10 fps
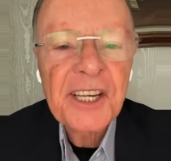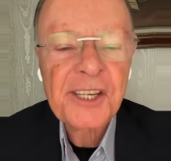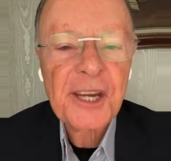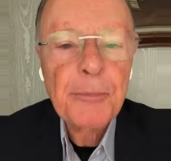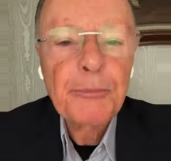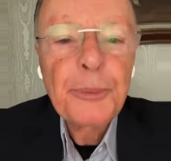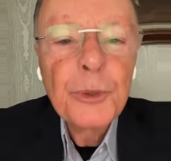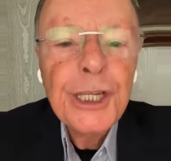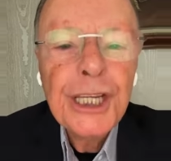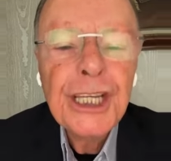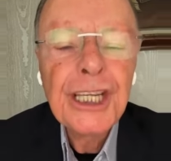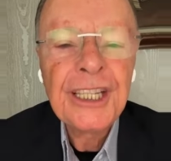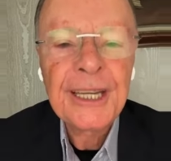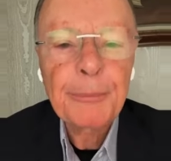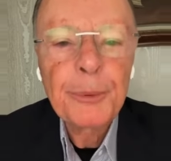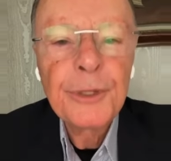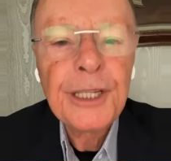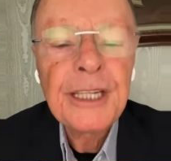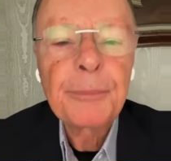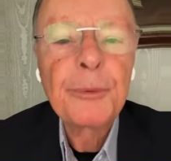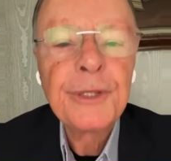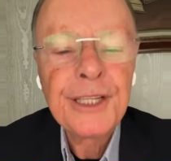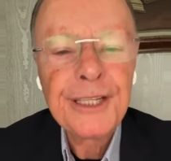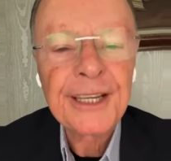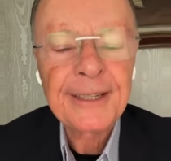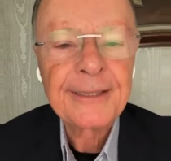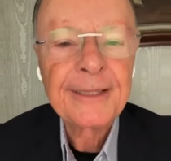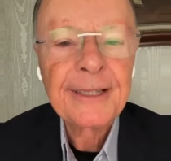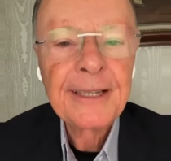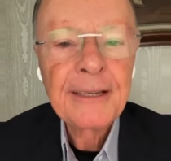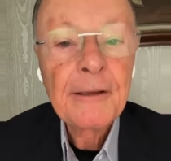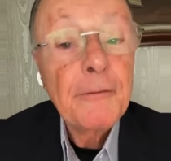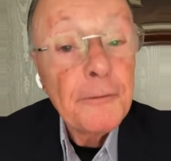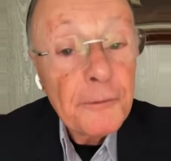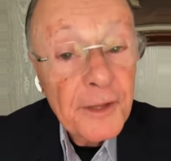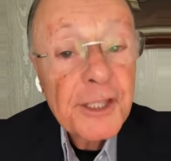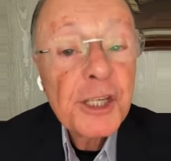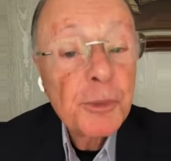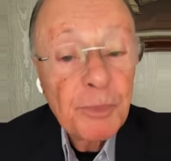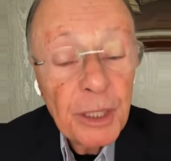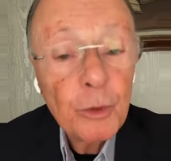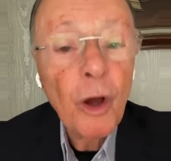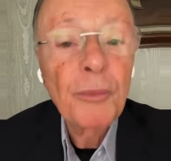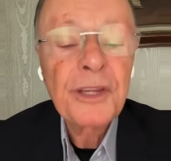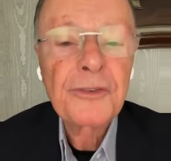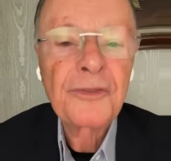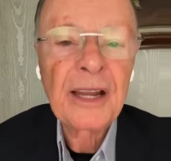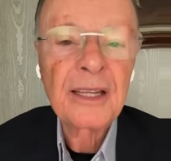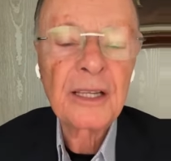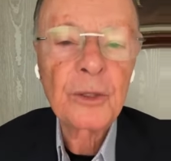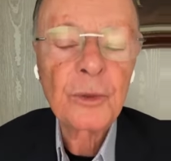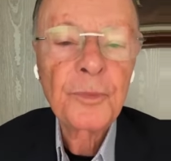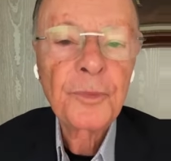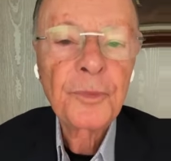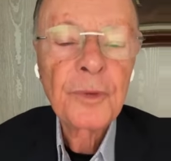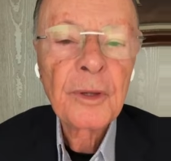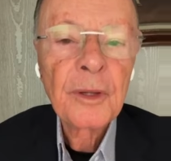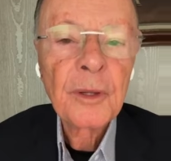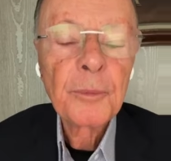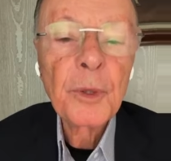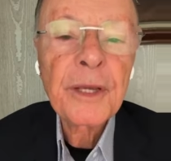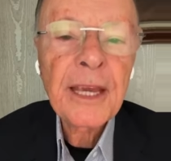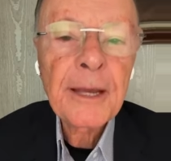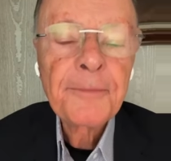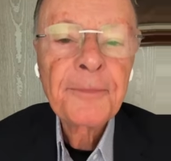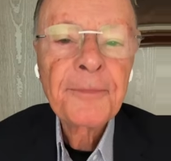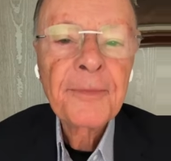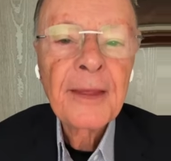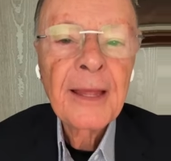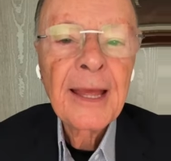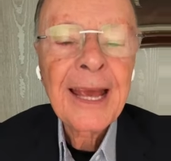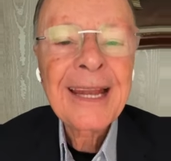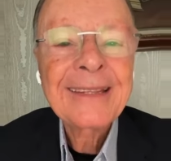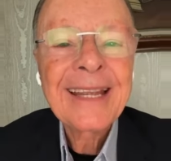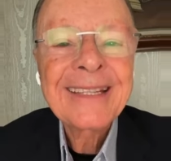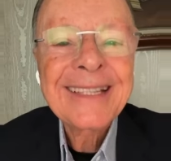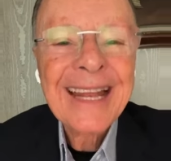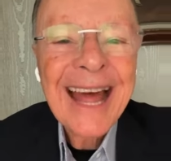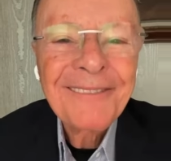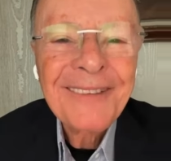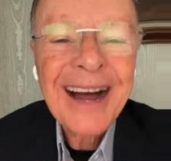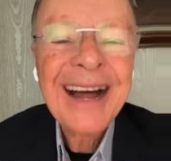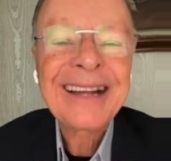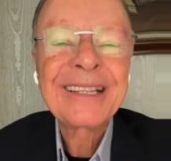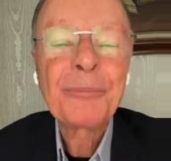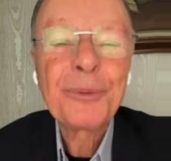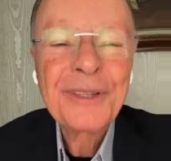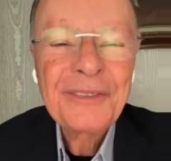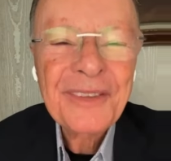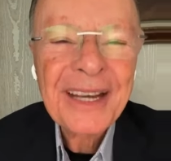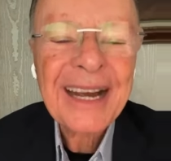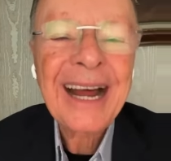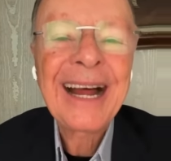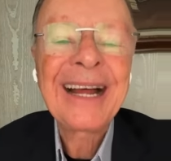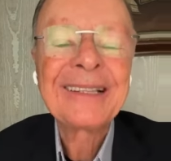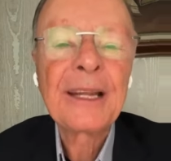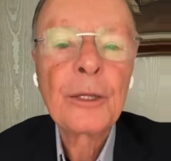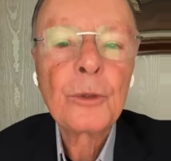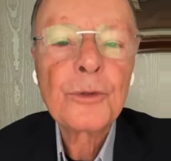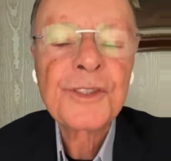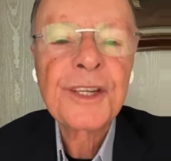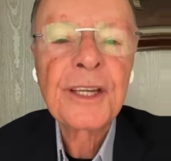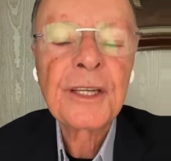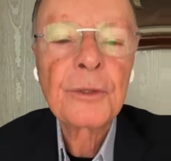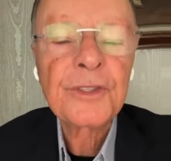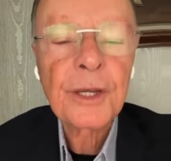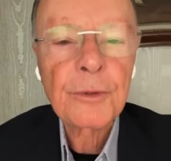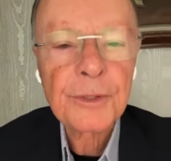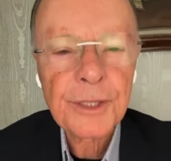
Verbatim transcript: virgin, virgin, pure, pure, spiritually speaking, of course because then they have to be washed, purified in the blood of